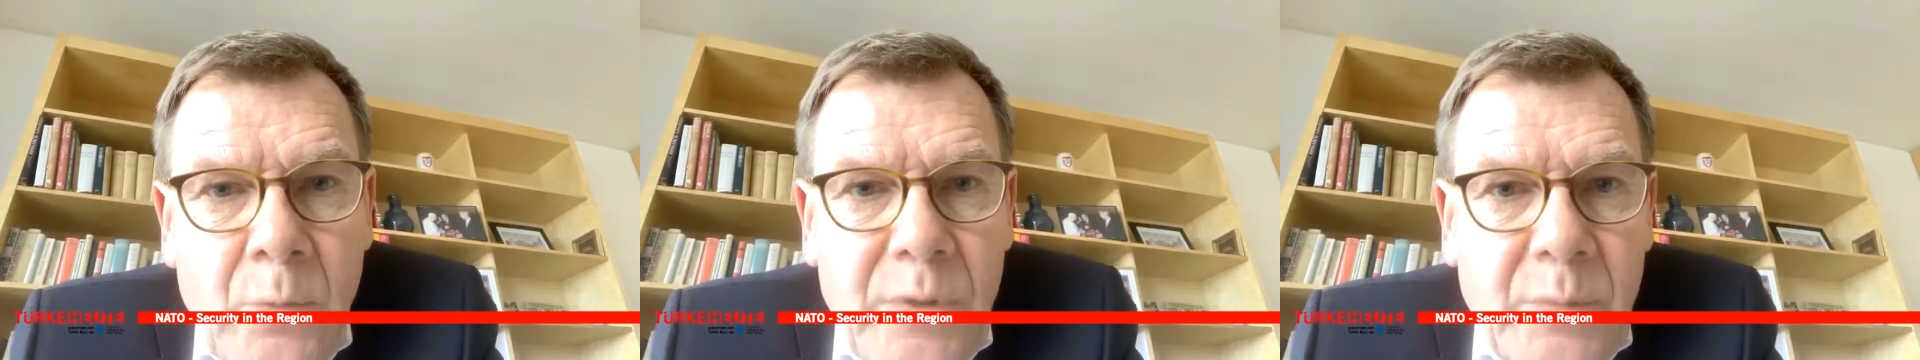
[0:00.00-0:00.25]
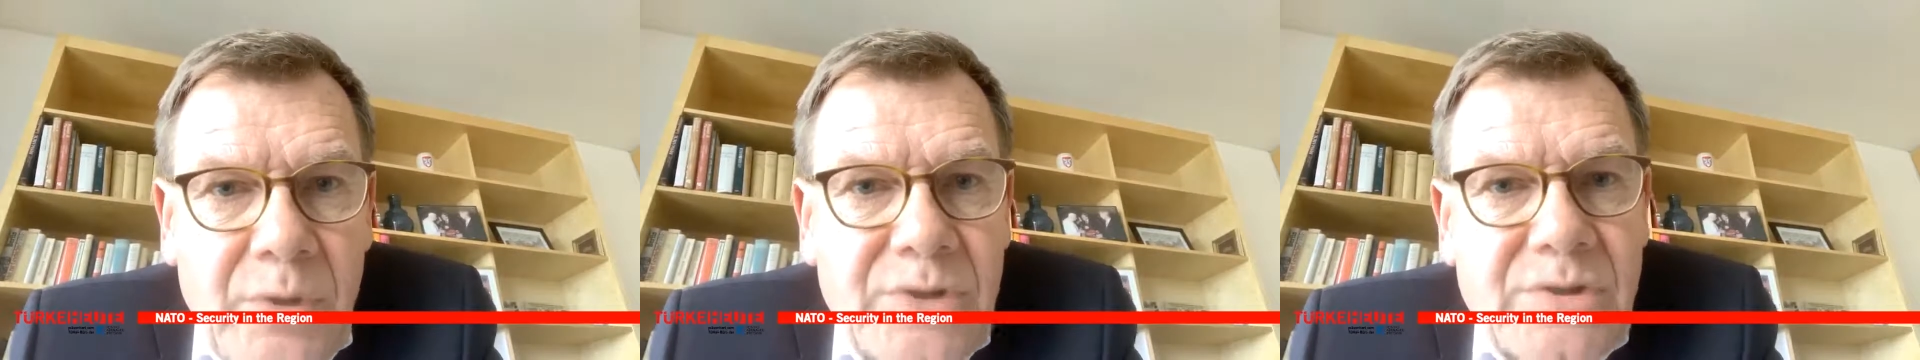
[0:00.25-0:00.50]

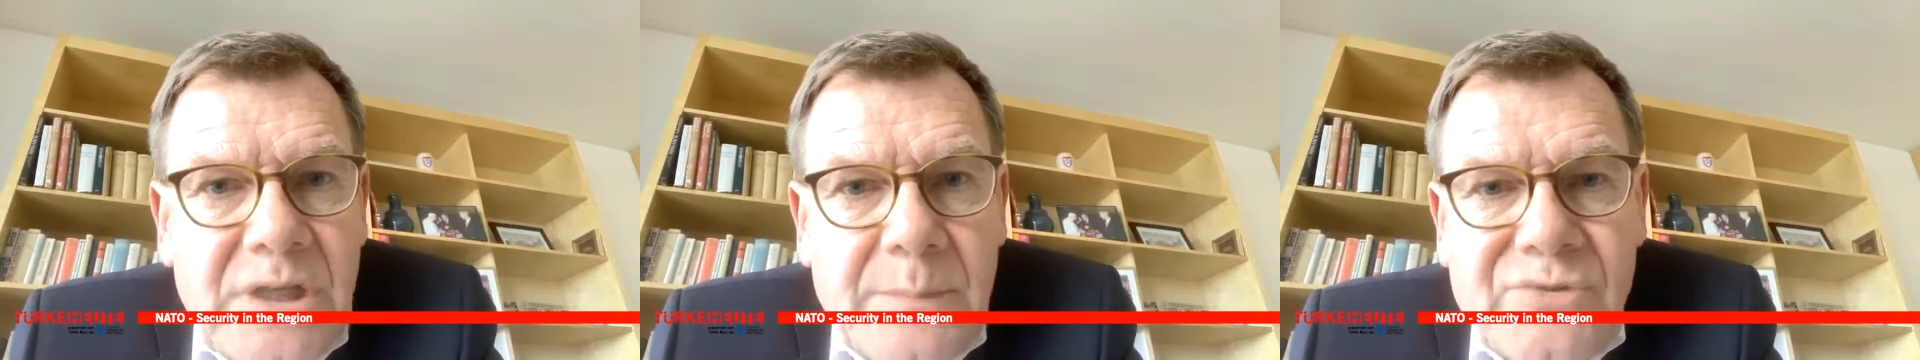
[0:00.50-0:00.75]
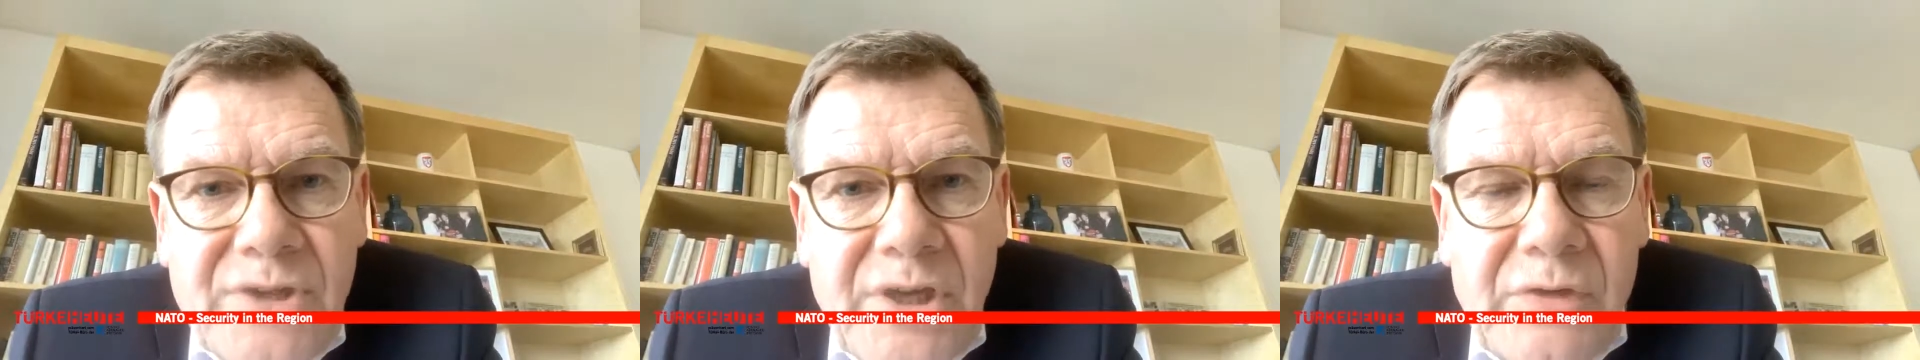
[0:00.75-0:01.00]
We want to
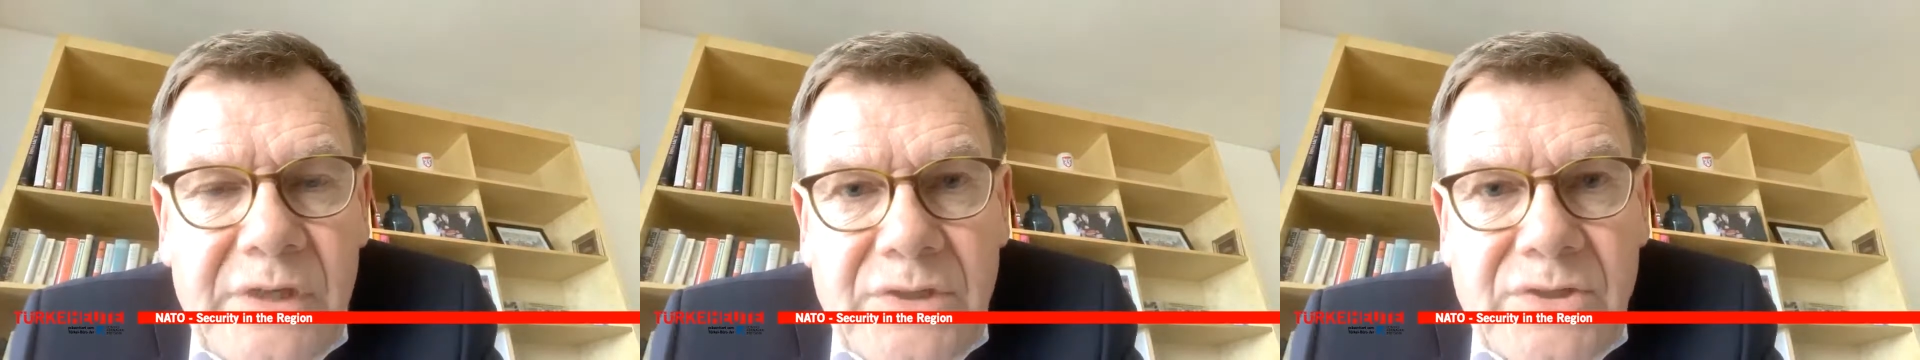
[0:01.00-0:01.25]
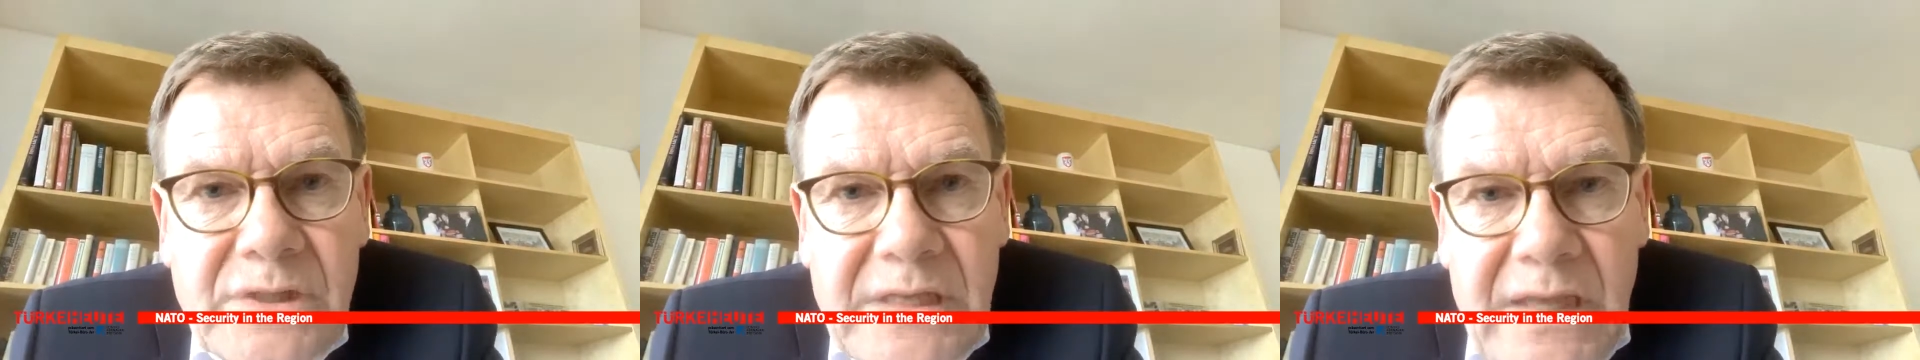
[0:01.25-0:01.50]
keep Syria
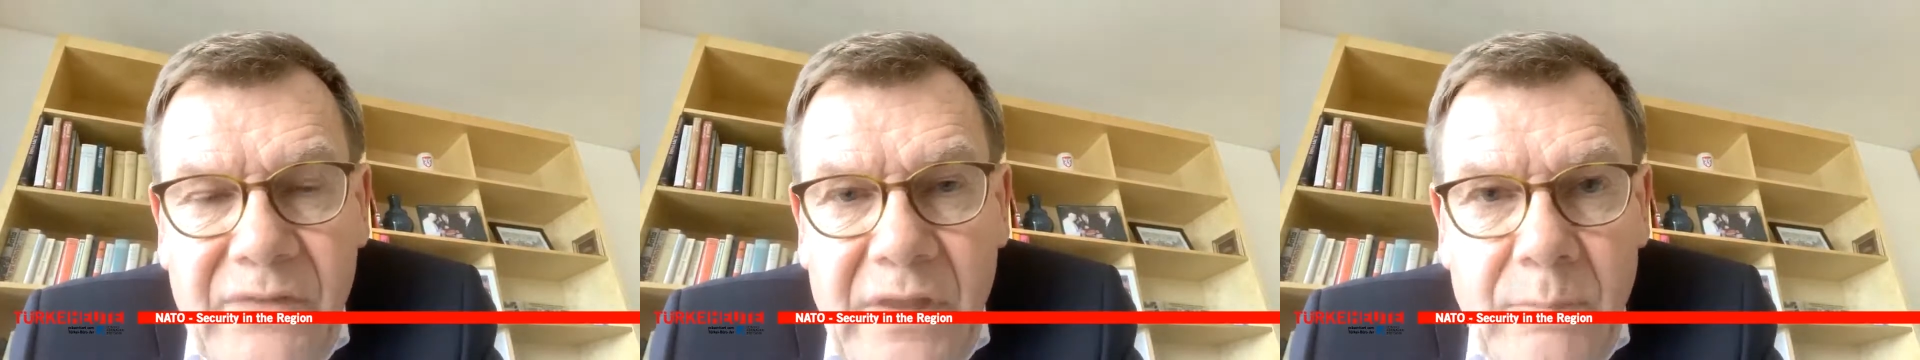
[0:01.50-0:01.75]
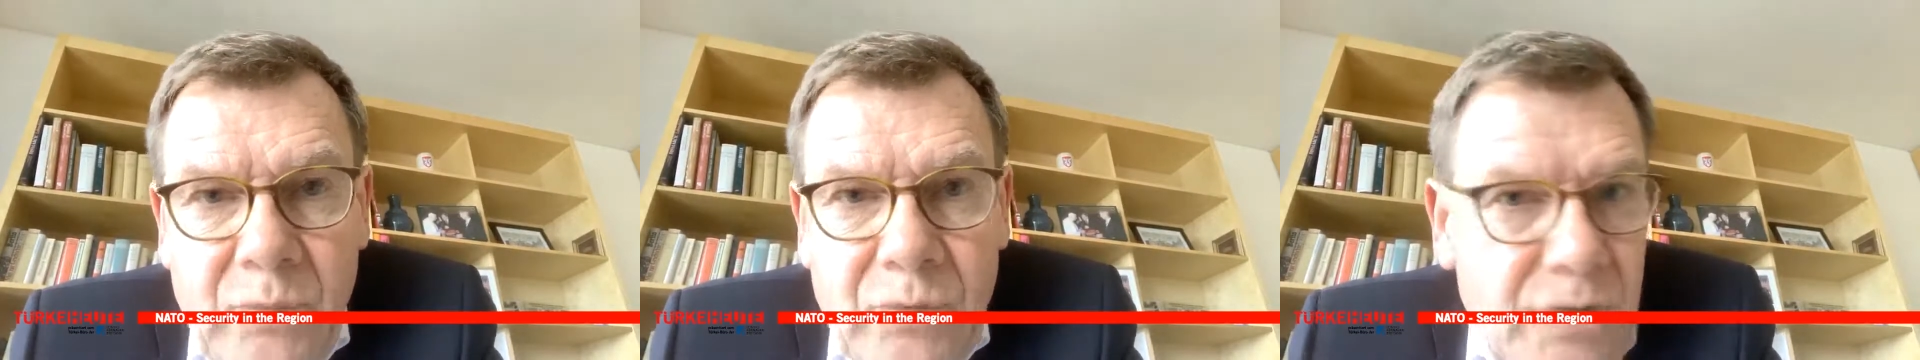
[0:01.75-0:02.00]

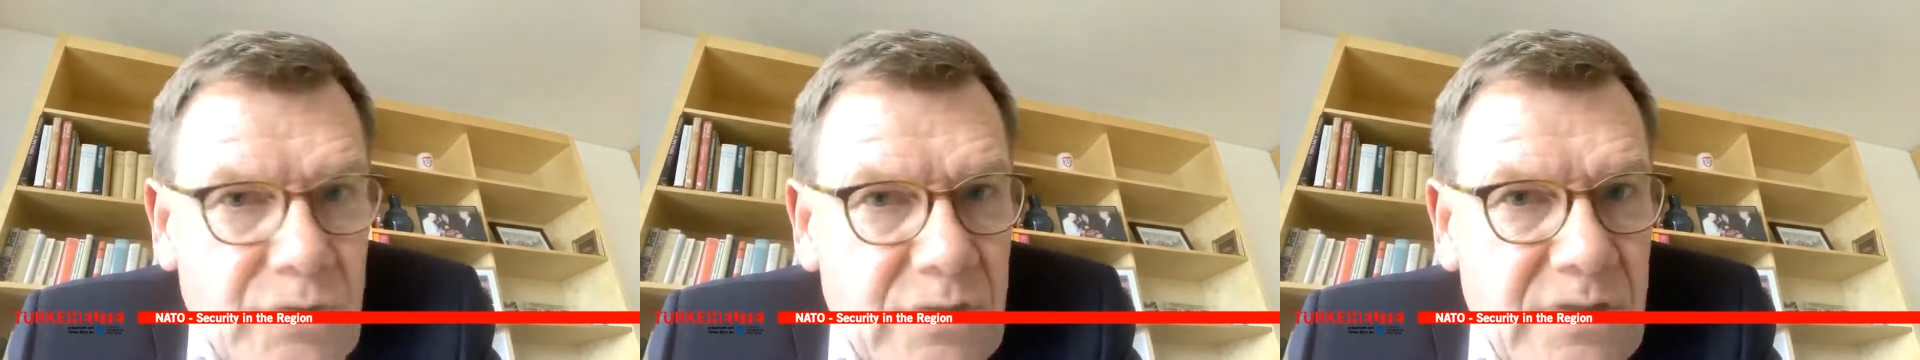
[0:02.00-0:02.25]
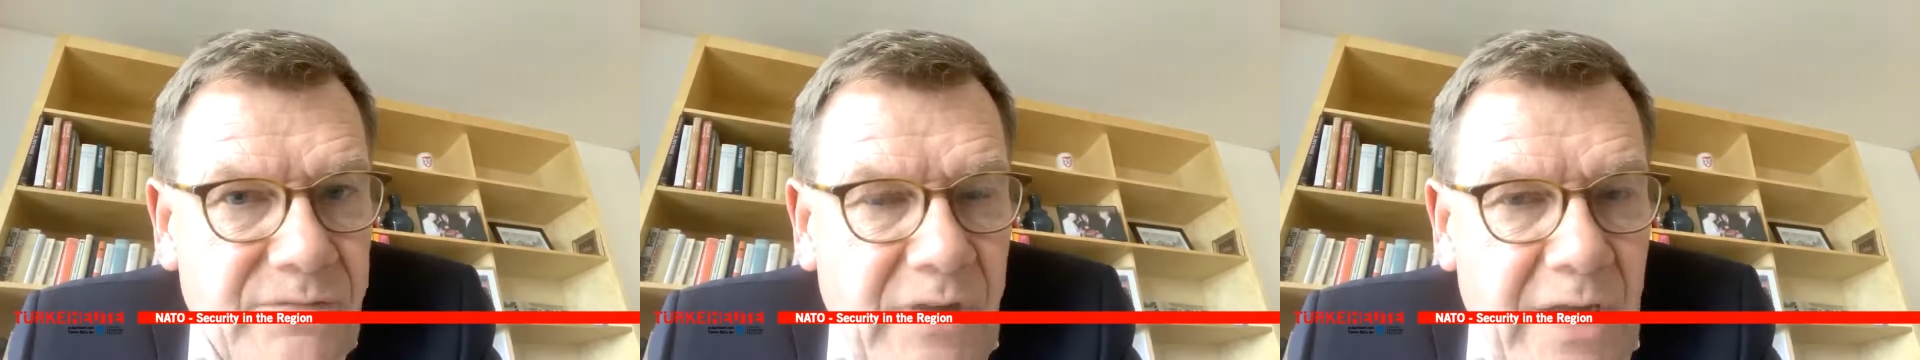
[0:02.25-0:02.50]
together, not to
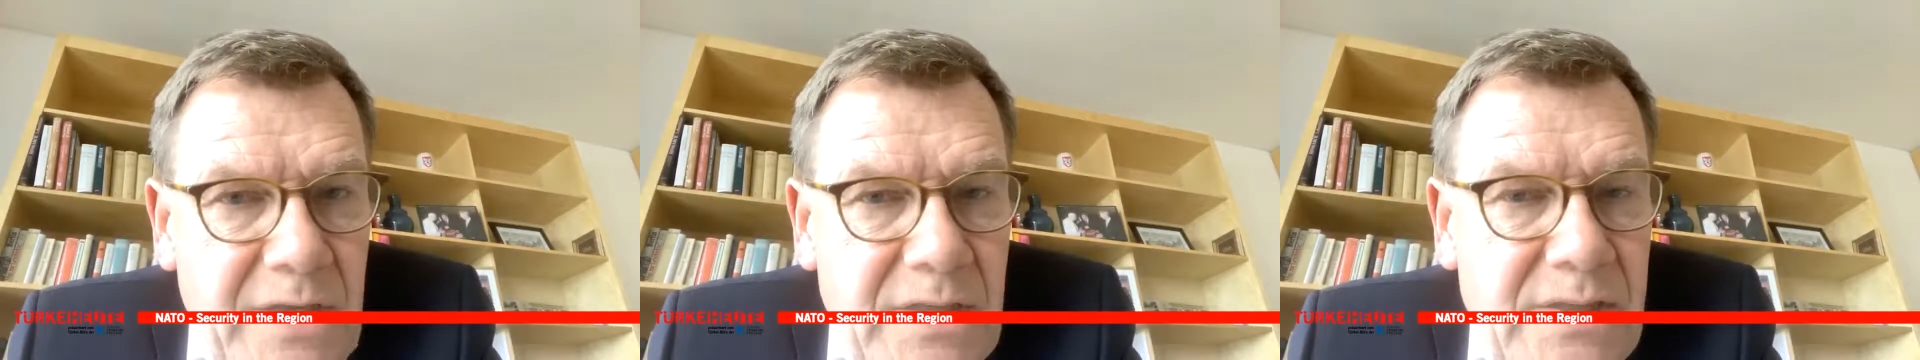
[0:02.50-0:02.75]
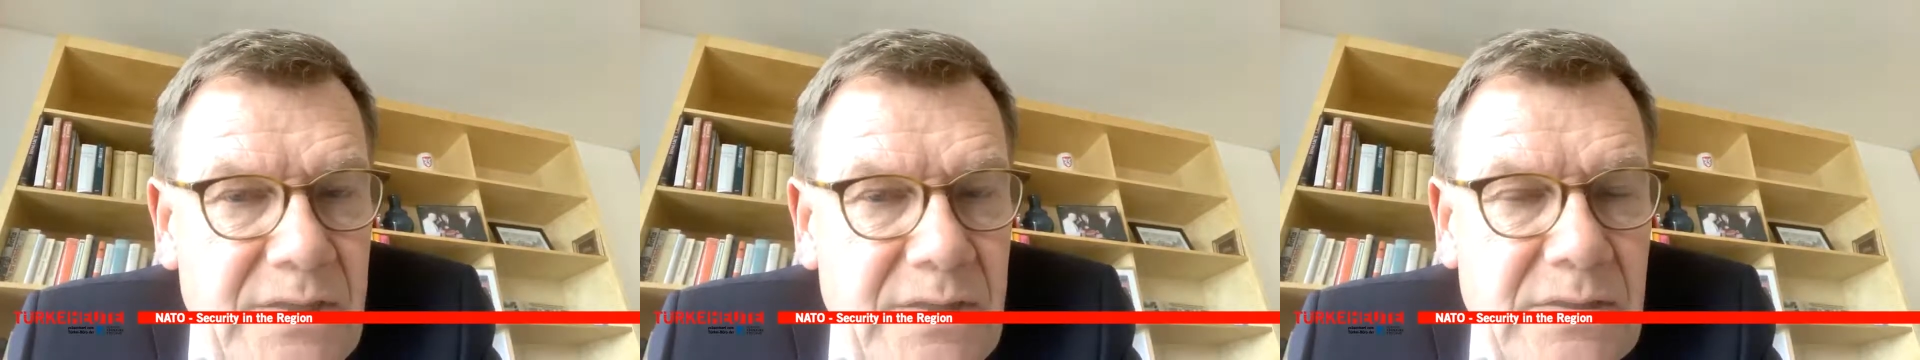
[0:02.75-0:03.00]

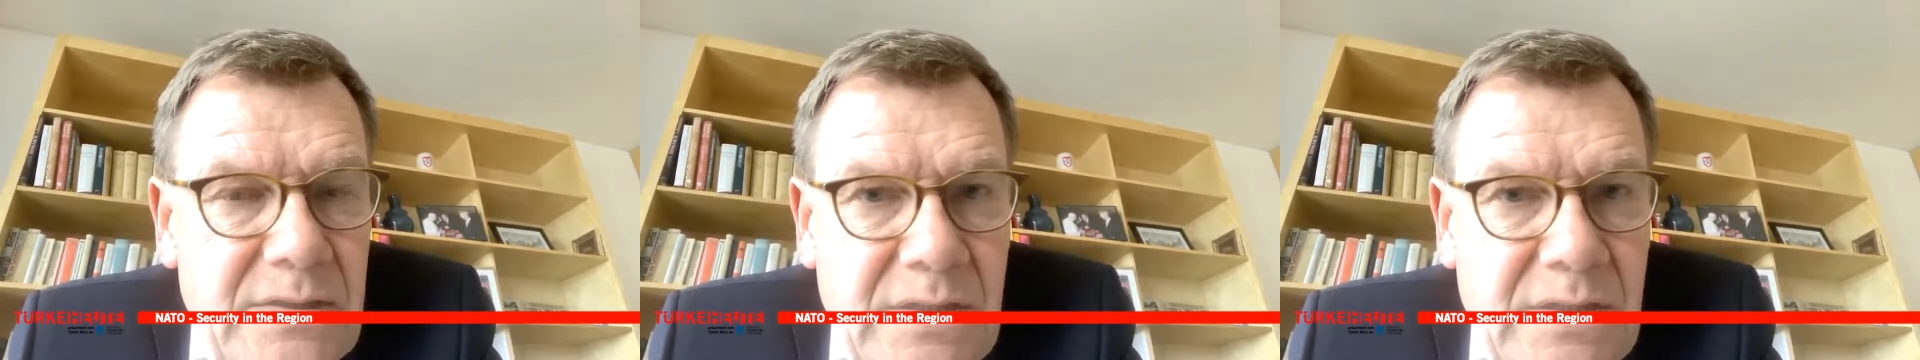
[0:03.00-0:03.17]
divide